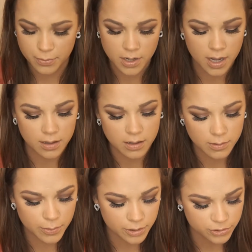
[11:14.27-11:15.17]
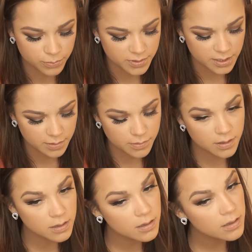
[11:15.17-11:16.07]
tapered highlighter brush from
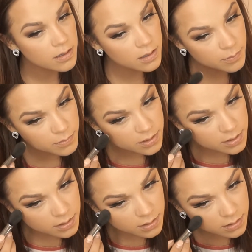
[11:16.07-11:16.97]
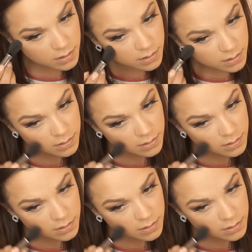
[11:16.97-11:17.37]
Sigma, and I'm just going to